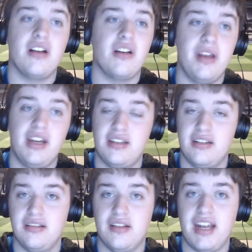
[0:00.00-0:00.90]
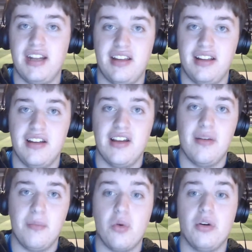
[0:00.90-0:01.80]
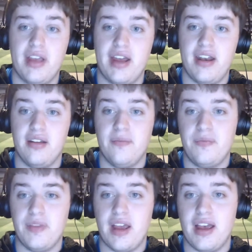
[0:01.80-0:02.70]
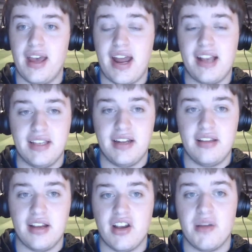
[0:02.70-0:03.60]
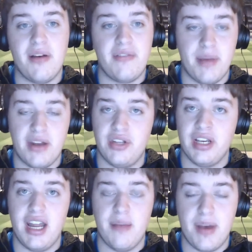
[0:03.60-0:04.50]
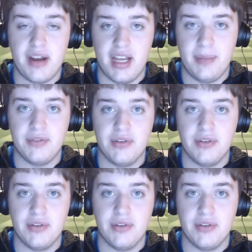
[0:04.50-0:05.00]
We're not committing to anything more than uh, an asset that can come off the bench, that can impact games for